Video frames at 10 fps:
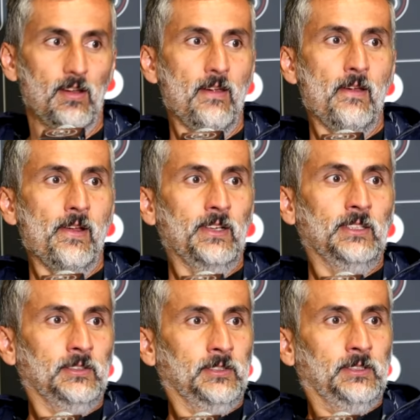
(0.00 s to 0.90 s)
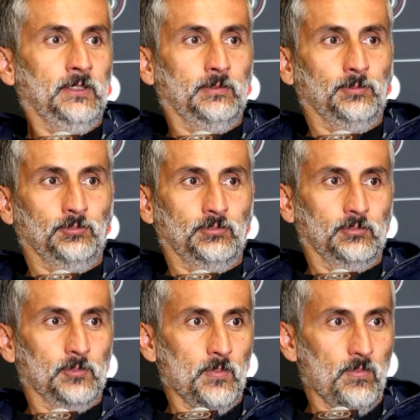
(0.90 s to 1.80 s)
That is the last
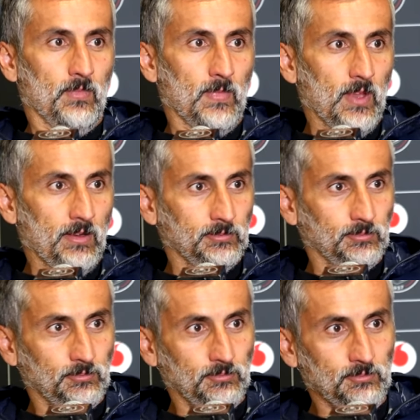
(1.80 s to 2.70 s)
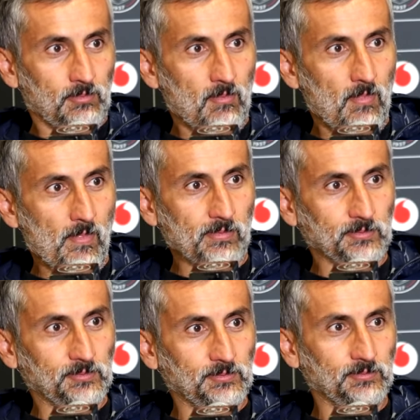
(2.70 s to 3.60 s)
one on a Friday night.
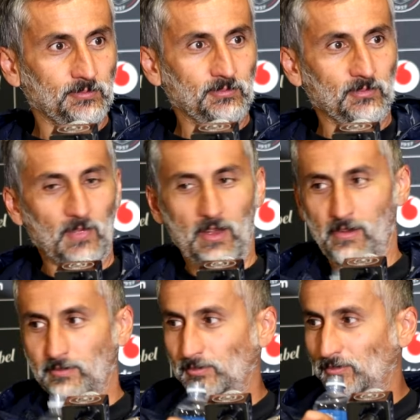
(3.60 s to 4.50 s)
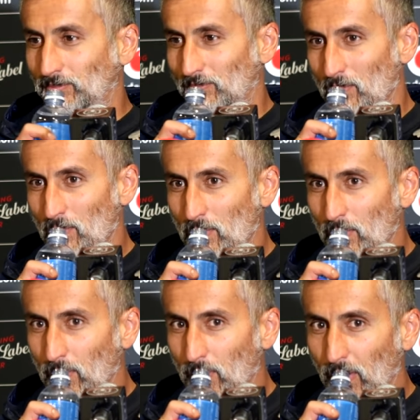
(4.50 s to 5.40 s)
Coach, it's Tabiso
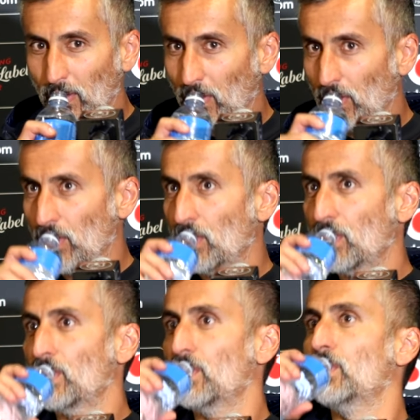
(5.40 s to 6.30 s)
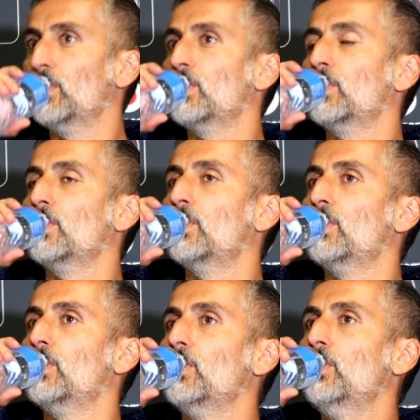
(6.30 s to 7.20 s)
from Radio 2000. I just wanted
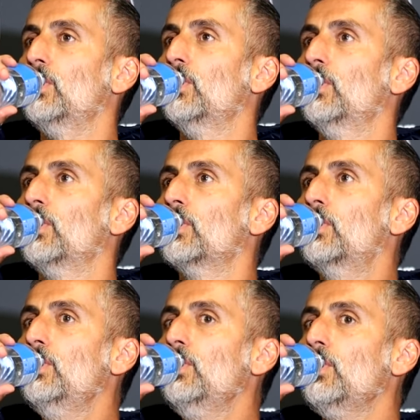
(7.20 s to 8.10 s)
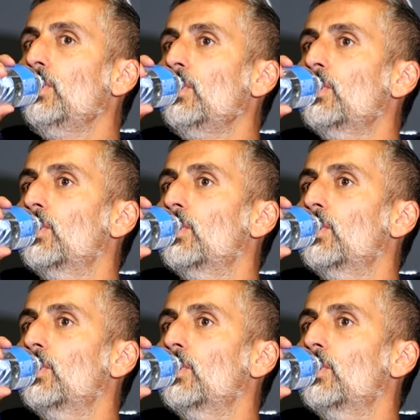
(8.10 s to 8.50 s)
to ask, obviously it was a little bit